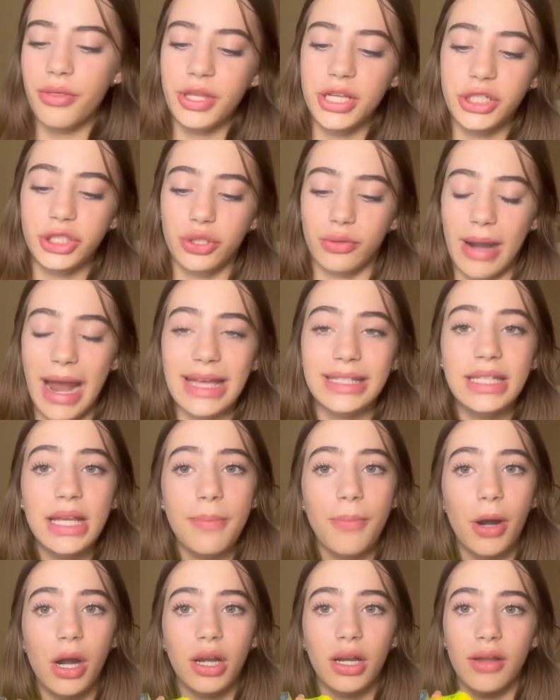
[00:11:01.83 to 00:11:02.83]
the
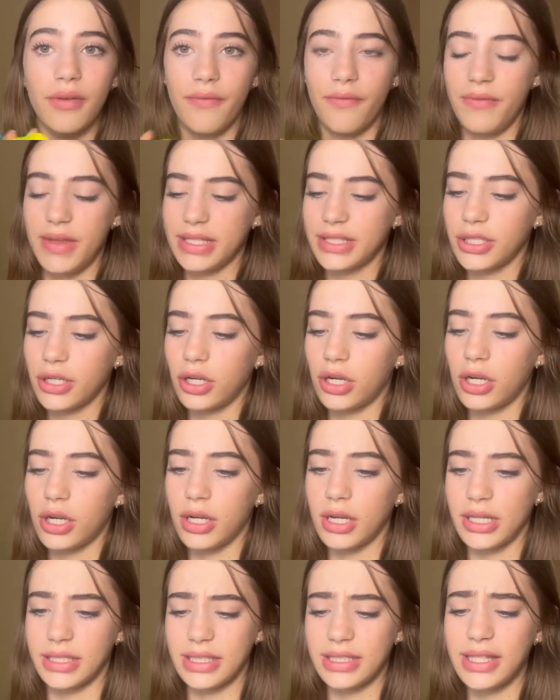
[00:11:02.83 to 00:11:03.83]
Jurassic Park
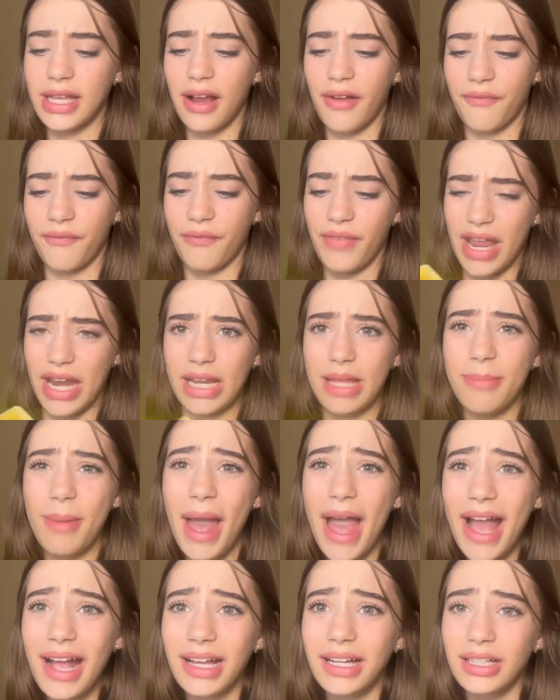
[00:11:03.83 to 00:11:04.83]
visitor. Is this like a fanny
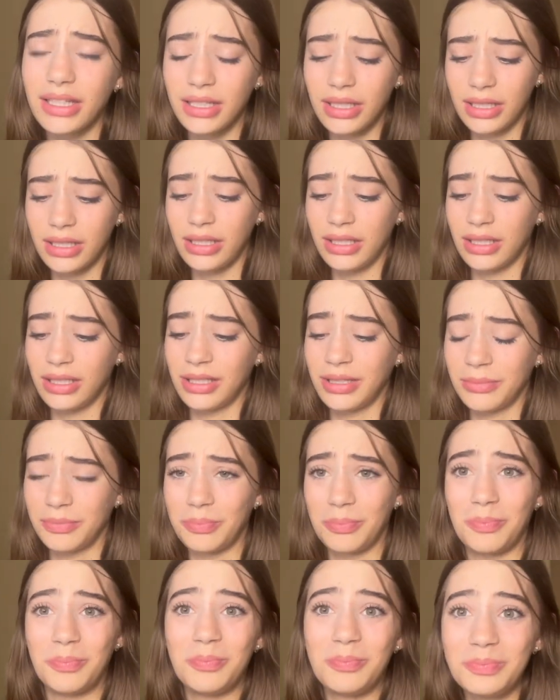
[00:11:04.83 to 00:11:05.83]
pack?
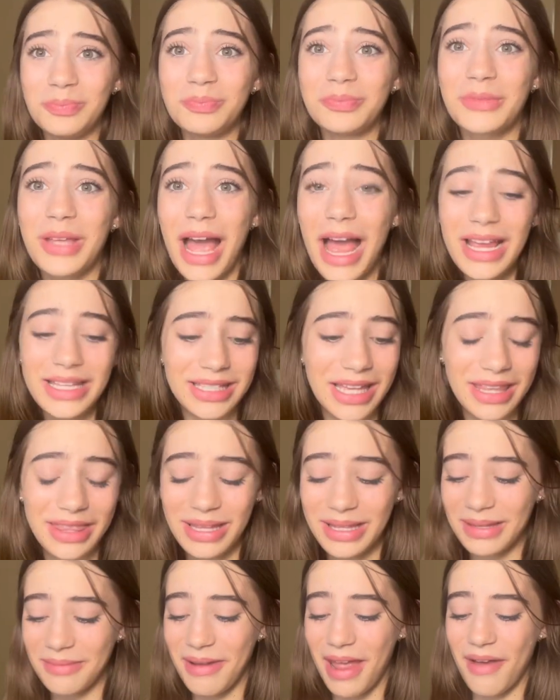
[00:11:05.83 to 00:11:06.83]
Guys, I
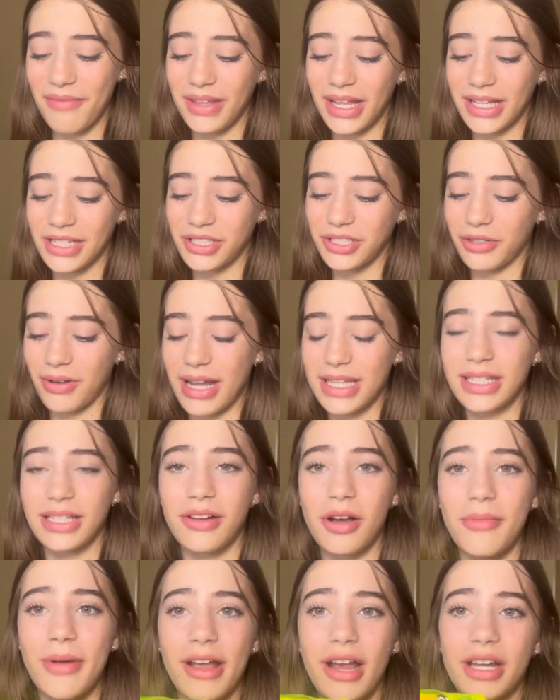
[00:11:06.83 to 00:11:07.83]
think that we have like a
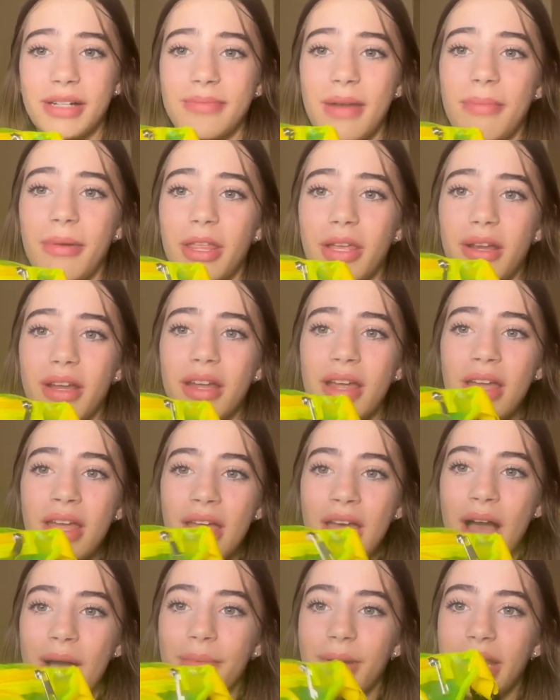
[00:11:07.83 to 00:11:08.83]
Jurassic. Oh my gosh, my brother.
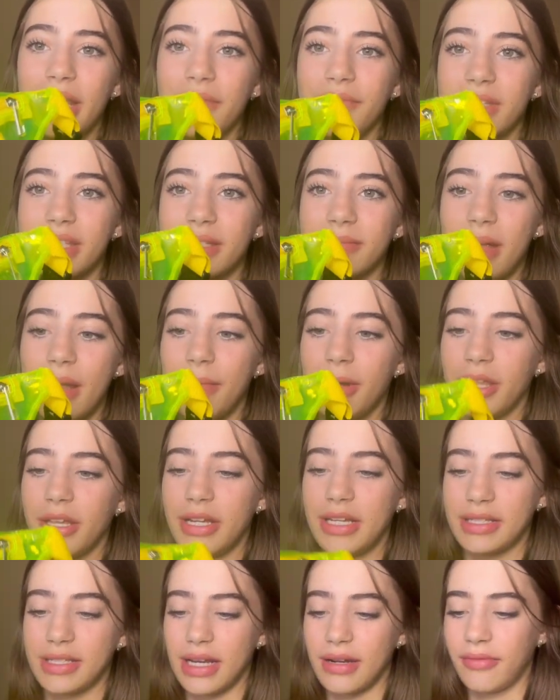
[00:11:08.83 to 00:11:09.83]
I'm gonna give this to my
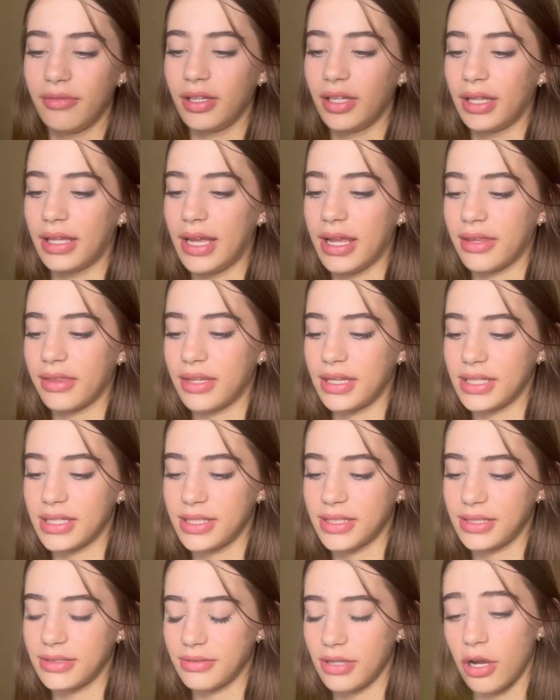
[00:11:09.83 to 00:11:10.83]
brother. He's gonna really like
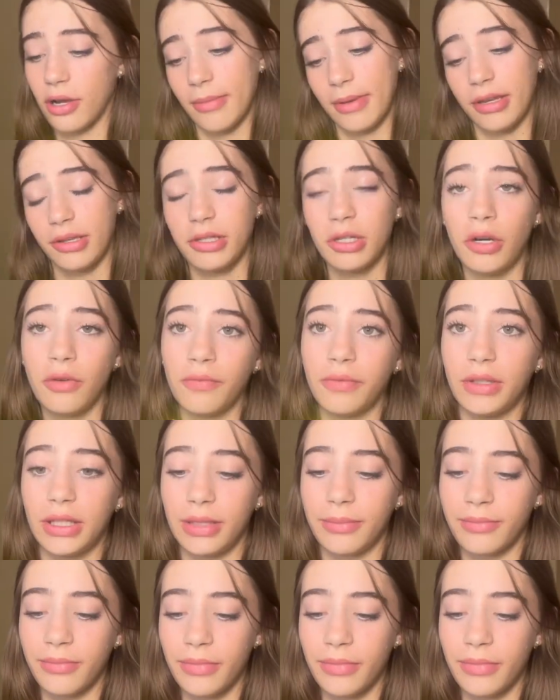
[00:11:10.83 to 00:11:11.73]
this. I mean, hopefully.